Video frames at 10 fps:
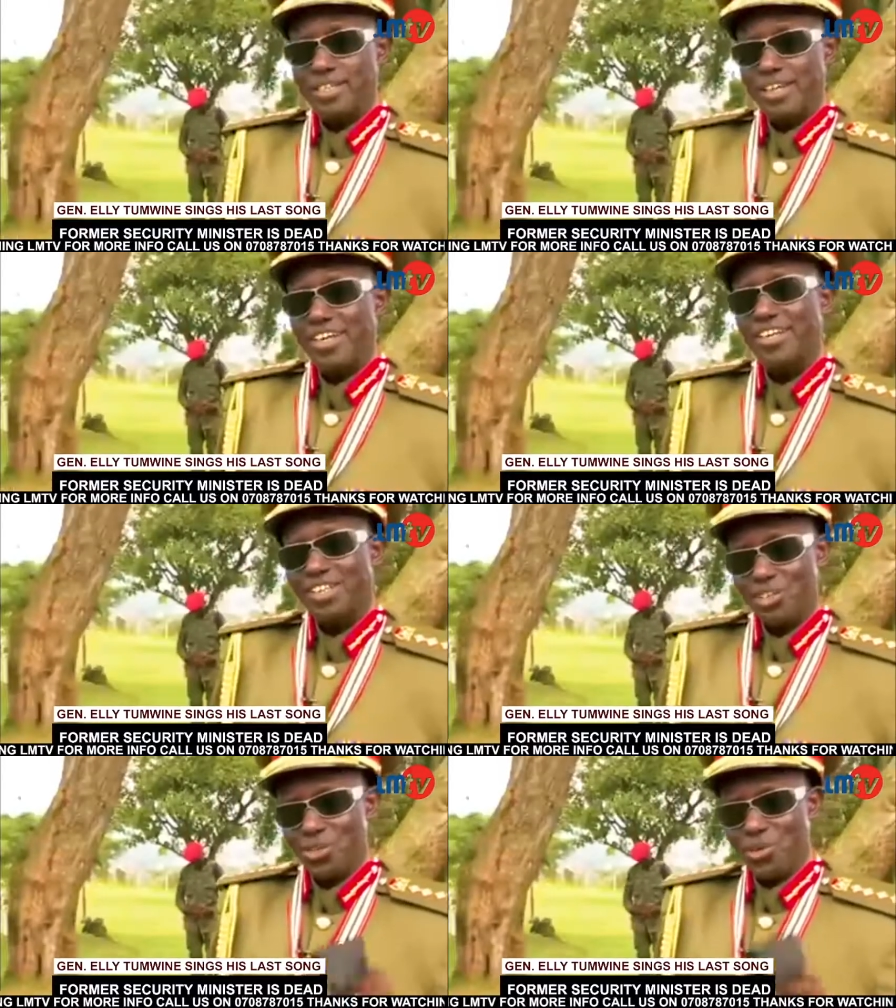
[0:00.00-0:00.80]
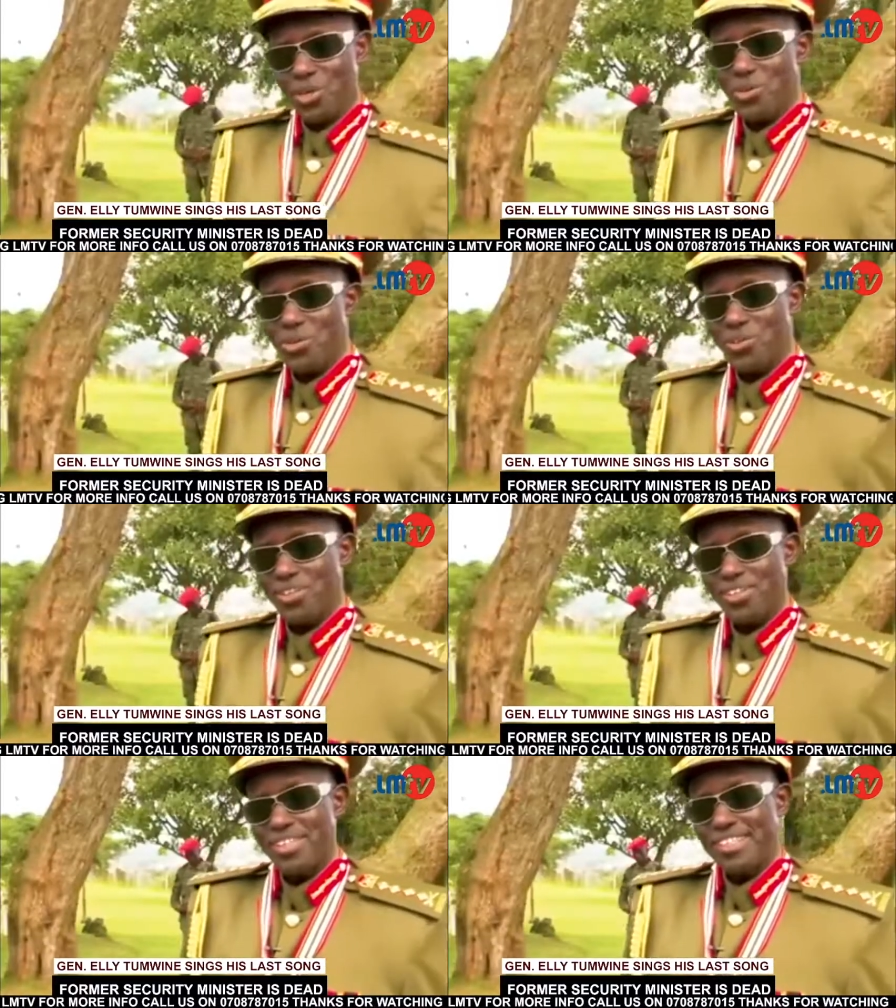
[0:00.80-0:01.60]
I can assure you,
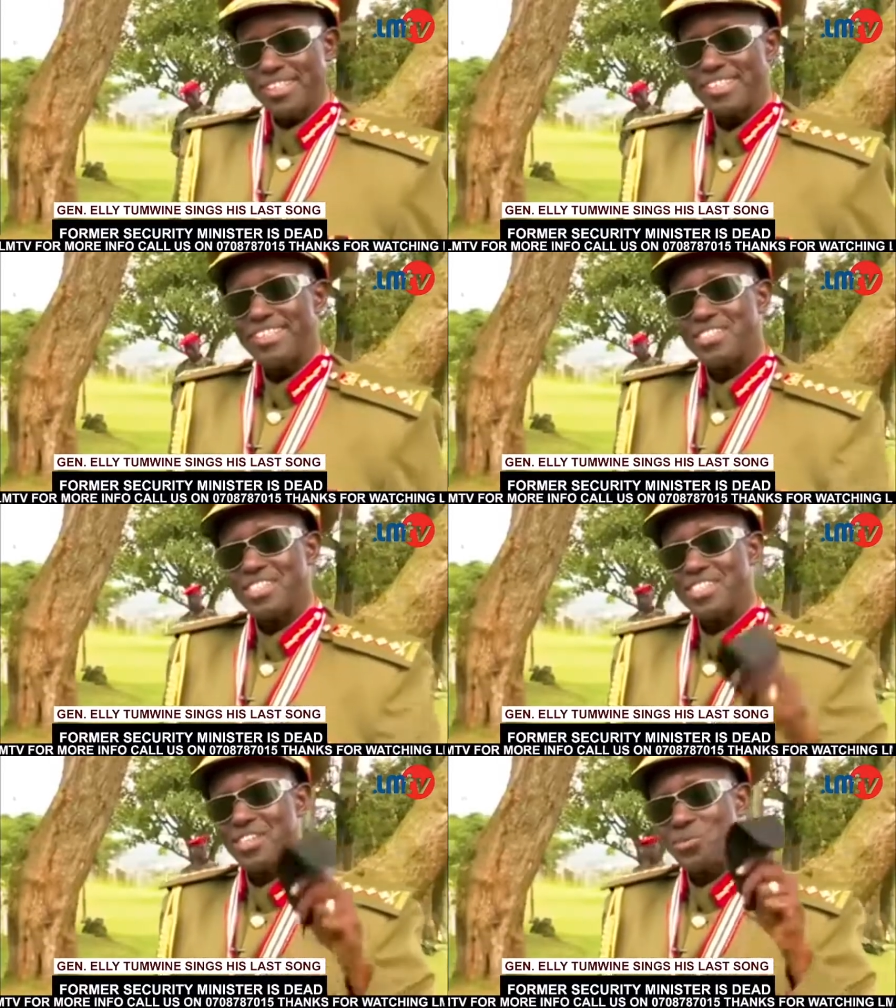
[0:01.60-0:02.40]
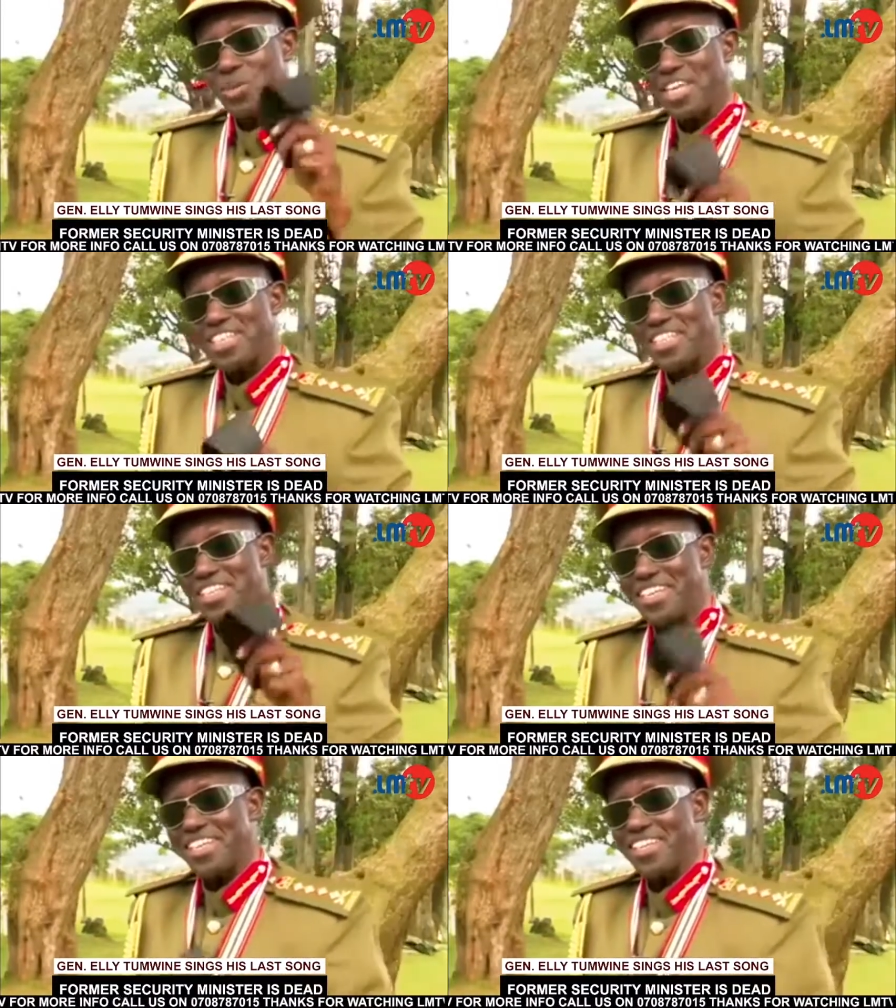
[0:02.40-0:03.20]
this is a great
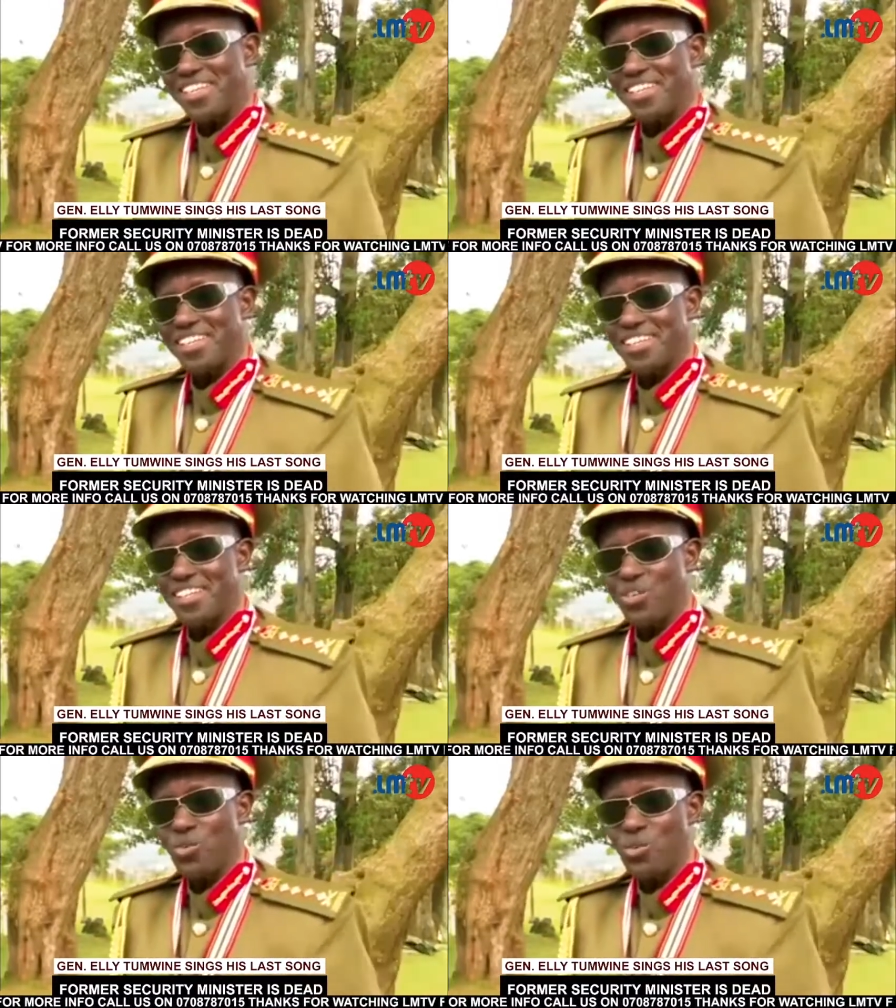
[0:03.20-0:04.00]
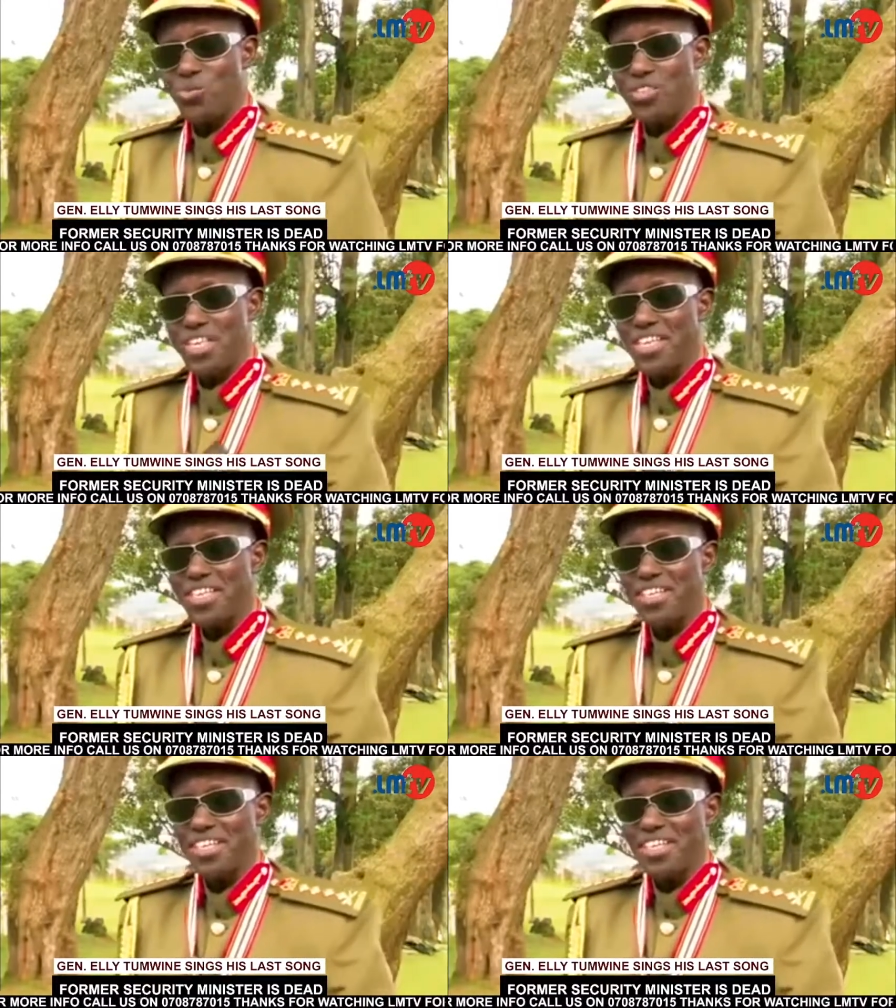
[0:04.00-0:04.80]
day of saying